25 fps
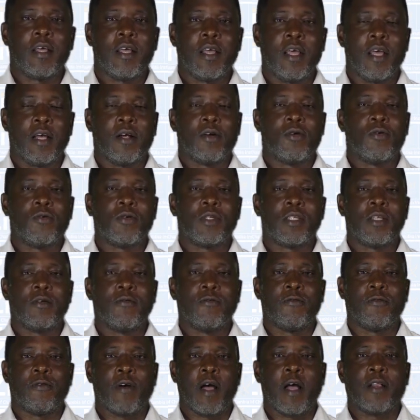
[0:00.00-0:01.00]

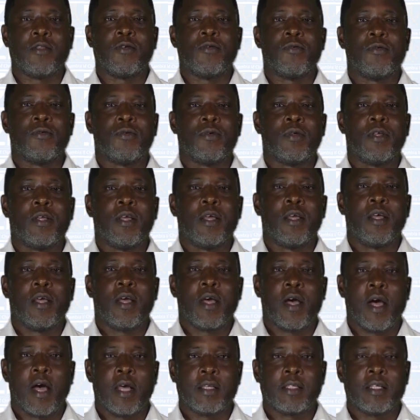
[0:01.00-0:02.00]
inclusive value,
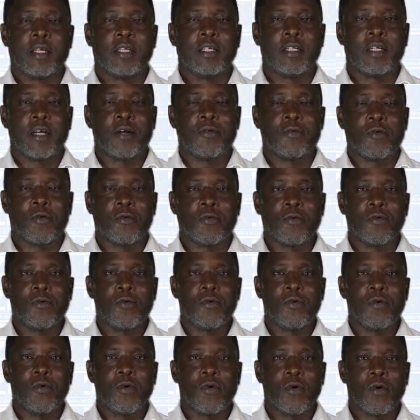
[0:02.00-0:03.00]
as a general rule,
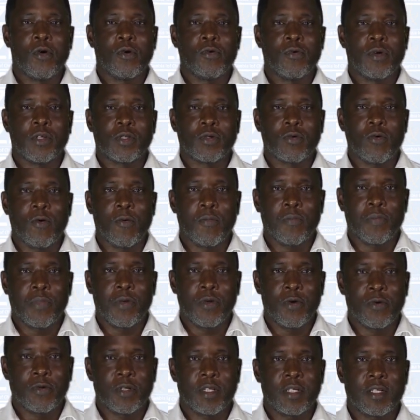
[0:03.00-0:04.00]
always
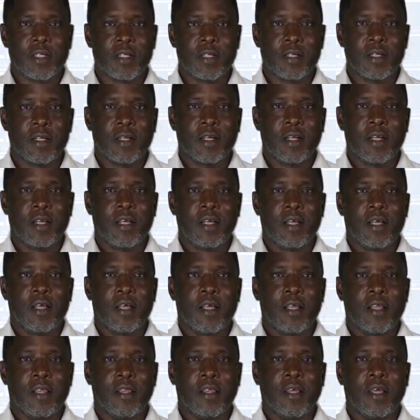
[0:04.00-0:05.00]
compute
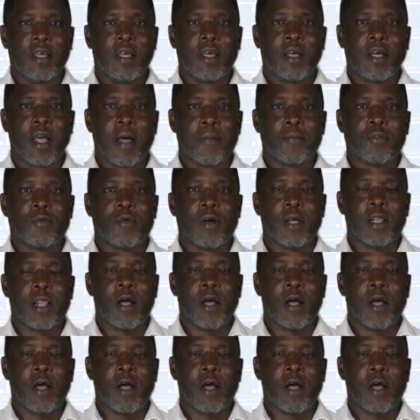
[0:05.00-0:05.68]
the capital